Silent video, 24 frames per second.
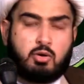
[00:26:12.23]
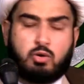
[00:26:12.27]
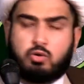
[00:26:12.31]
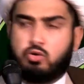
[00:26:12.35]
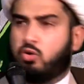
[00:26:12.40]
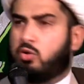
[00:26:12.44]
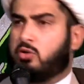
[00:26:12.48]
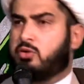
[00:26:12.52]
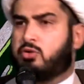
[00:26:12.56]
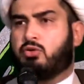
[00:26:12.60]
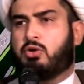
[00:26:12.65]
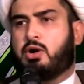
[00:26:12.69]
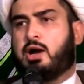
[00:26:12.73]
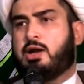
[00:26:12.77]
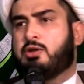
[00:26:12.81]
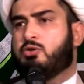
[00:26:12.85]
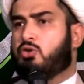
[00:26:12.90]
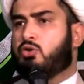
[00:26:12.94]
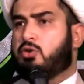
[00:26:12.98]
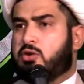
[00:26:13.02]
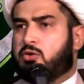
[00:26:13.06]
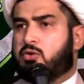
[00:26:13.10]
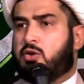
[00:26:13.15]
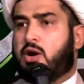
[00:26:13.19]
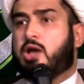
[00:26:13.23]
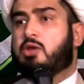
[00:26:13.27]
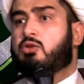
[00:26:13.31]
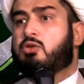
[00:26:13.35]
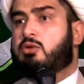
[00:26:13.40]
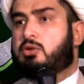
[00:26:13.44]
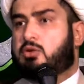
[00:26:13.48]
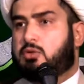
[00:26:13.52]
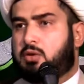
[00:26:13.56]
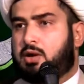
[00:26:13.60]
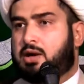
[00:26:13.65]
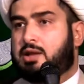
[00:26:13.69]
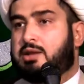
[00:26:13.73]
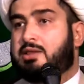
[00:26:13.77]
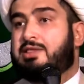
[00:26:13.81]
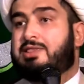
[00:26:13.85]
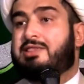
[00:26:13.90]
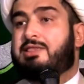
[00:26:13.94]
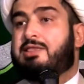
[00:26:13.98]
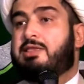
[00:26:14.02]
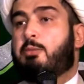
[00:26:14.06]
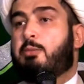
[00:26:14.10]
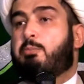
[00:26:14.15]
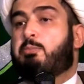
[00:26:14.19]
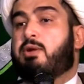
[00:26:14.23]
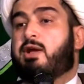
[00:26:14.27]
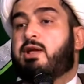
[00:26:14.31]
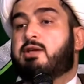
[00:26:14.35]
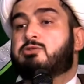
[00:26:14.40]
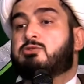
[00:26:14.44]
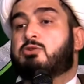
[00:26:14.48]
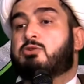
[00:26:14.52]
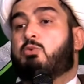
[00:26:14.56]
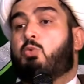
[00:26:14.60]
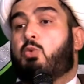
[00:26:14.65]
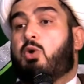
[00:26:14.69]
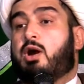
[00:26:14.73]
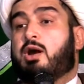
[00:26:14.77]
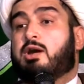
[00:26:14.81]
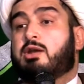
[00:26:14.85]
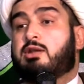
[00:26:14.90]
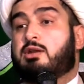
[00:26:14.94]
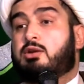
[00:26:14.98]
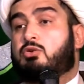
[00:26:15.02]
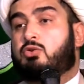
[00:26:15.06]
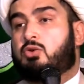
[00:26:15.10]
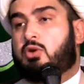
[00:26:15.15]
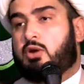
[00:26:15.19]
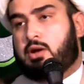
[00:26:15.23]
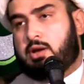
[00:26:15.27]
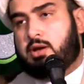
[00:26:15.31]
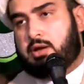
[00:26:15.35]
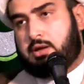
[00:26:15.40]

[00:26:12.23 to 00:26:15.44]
don't cry, don't cry, don't cry. Depends on why they're crying.